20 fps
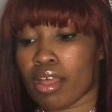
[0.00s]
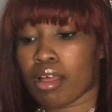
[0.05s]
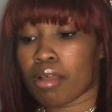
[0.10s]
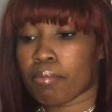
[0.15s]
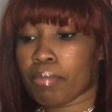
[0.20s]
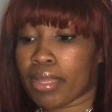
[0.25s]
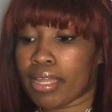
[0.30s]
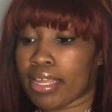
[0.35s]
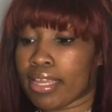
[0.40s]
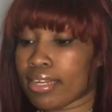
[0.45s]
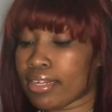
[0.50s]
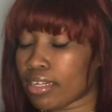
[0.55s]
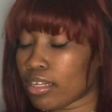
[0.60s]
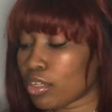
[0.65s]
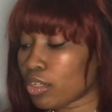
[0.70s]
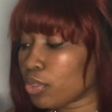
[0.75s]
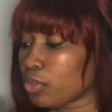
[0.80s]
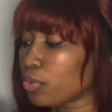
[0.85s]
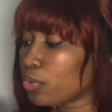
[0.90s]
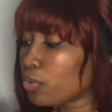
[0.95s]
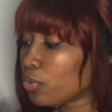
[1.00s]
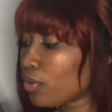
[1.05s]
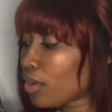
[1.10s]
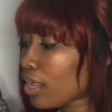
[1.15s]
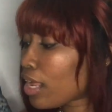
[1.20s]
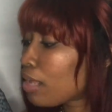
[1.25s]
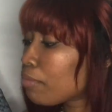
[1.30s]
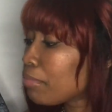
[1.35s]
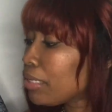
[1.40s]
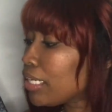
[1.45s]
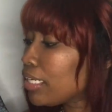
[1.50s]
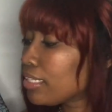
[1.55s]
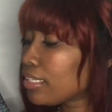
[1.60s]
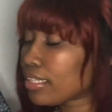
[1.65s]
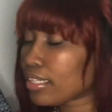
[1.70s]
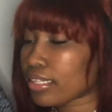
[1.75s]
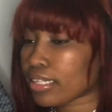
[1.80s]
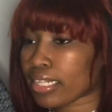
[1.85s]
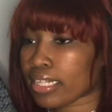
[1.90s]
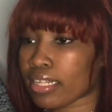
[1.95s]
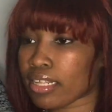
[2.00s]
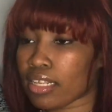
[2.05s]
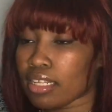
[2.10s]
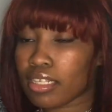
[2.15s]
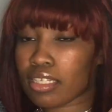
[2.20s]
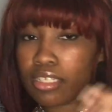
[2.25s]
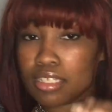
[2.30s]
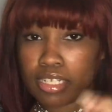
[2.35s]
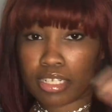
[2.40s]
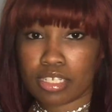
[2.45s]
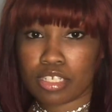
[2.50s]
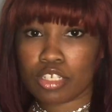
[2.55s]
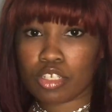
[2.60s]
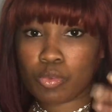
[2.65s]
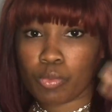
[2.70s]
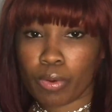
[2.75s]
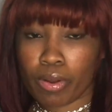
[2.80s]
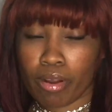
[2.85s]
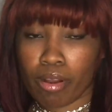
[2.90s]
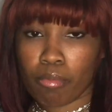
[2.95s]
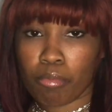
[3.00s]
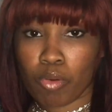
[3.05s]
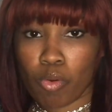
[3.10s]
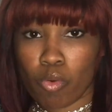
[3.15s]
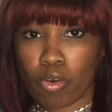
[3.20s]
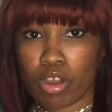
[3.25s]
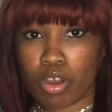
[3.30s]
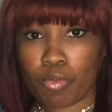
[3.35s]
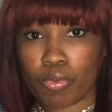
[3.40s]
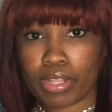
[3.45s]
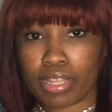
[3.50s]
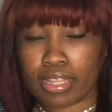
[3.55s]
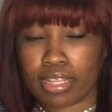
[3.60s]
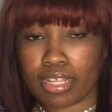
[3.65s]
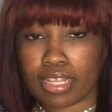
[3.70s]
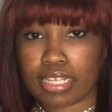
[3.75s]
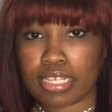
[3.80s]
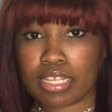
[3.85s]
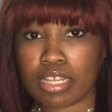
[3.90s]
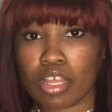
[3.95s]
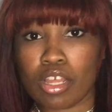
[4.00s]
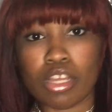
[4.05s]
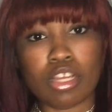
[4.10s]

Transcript: But anywho, I mean, this is where I'm going with this.